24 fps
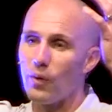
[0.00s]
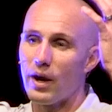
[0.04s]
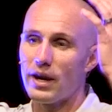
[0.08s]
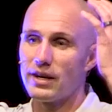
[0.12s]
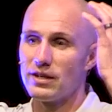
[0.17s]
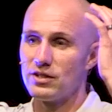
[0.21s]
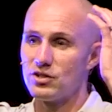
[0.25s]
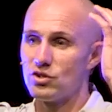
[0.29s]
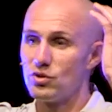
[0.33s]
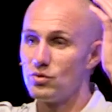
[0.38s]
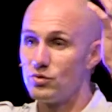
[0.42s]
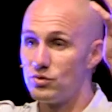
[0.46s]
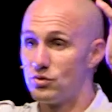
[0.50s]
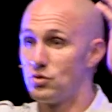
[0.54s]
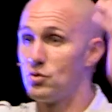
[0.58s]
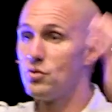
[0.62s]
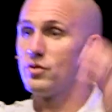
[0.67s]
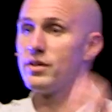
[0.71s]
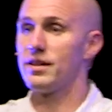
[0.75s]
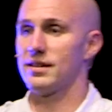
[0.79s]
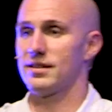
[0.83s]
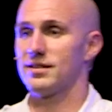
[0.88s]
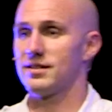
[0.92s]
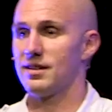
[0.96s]
why did you do
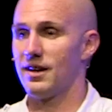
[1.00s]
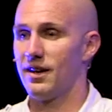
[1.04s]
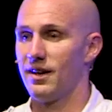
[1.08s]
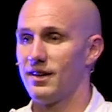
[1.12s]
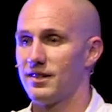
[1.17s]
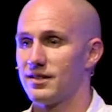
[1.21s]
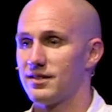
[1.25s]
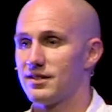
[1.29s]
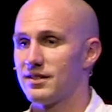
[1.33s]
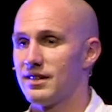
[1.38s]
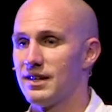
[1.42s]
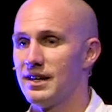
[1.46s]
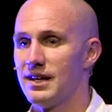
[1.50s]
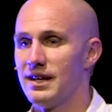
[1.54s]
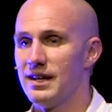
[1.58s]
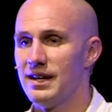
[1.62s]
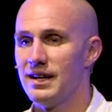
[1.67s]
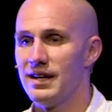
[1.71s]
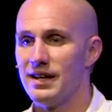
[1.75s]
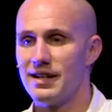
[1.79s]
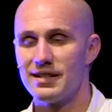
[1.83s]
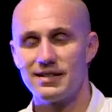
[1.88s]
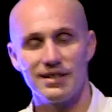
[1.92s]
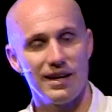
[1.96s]
this to us?
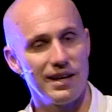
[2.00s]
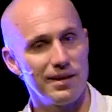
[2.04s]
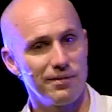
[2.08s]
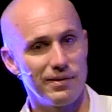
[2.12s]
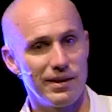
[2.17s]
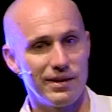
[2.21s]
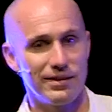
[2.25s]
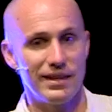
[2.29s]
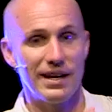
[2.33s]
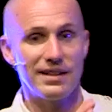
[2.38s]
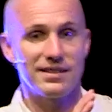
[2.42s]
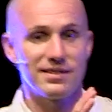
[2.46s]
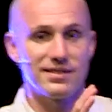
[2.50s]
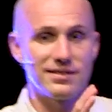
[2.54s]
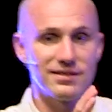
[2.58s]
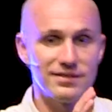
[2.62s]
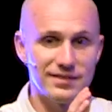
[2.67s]
It's like, man, that's,